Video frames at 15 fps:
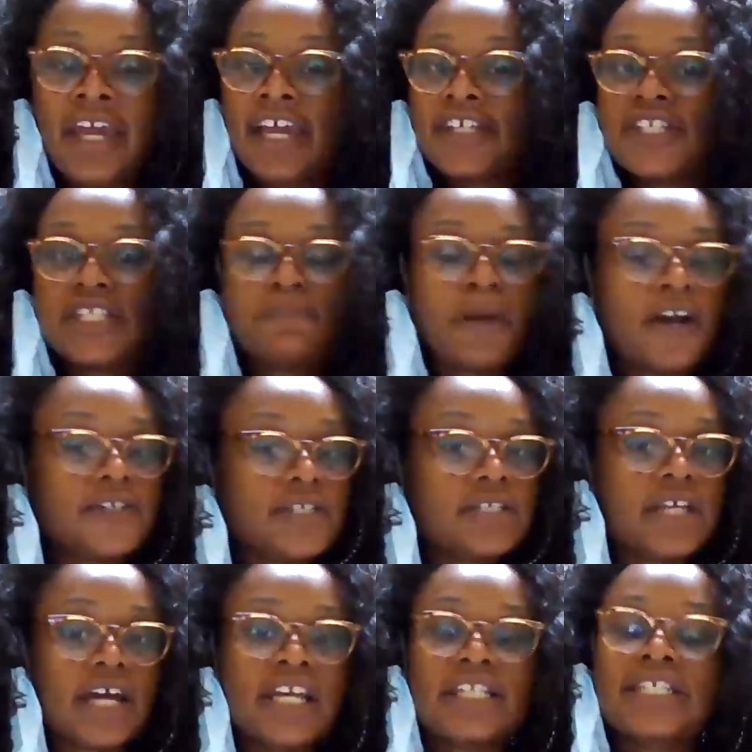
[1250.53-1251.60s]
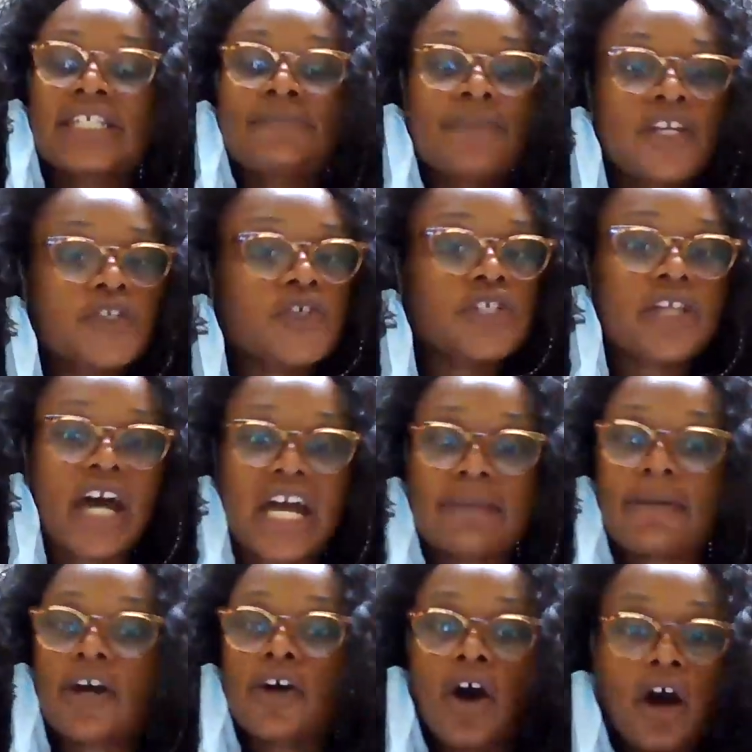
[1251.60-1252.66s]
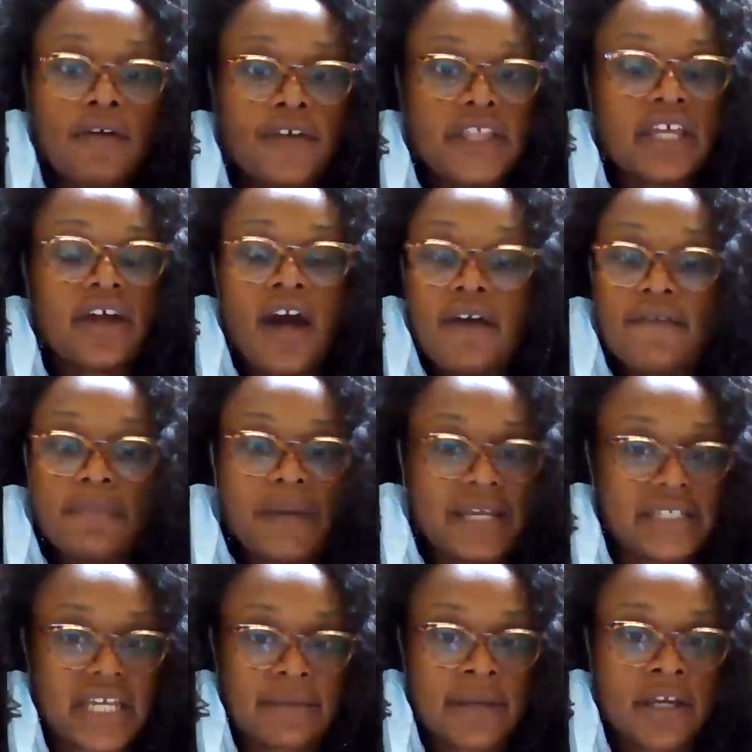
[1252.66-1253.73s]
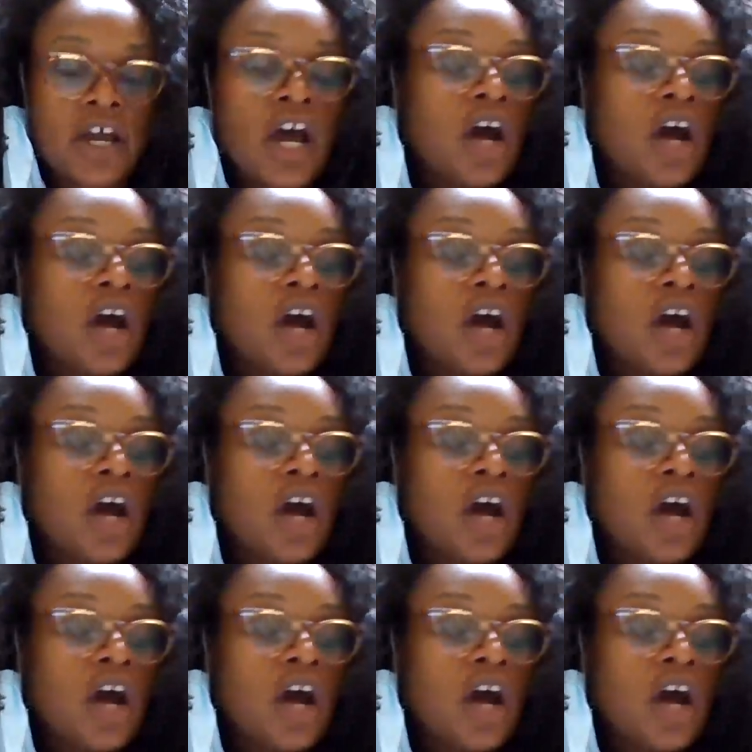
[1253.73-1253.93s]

Is this person is this ministry talking about COVID, the COVID pandemic?